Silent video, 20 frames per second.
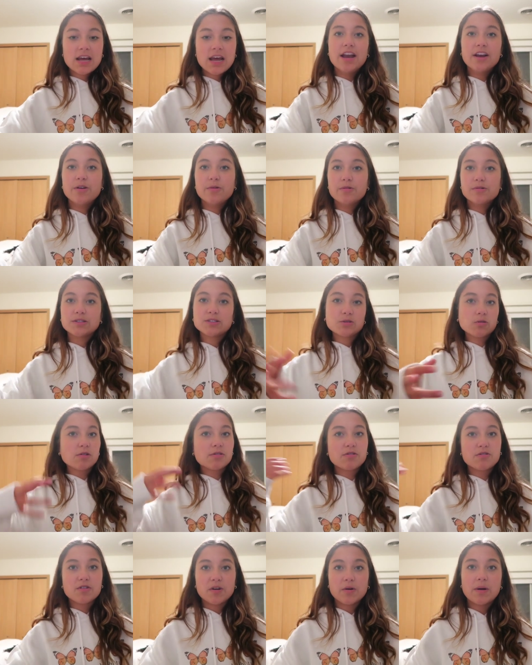and you
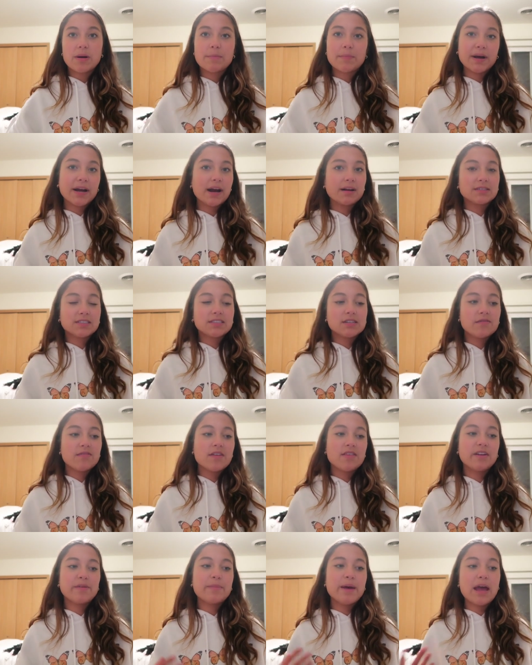sort through and pick out stuff
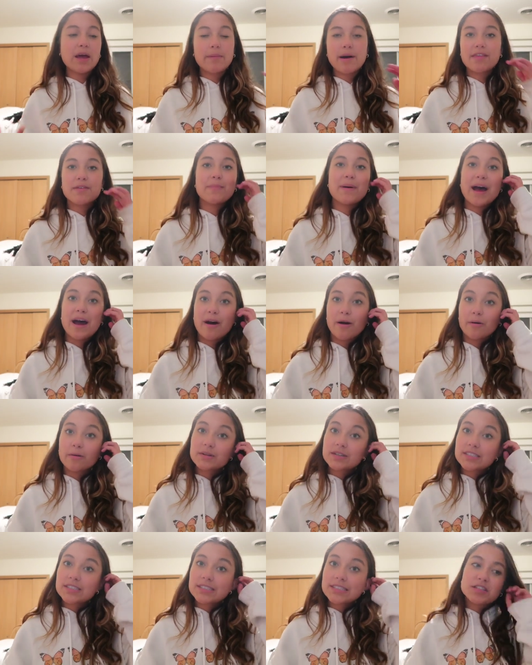and then pay by the pound.